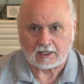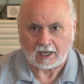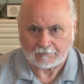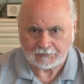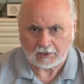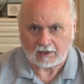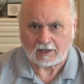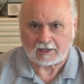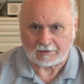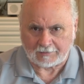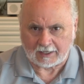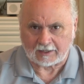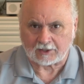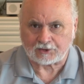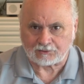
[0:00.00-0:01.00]
I'm talking
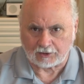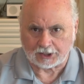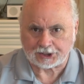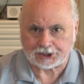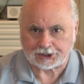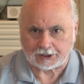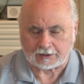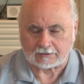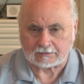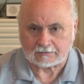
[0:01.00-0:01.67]
about a Christian.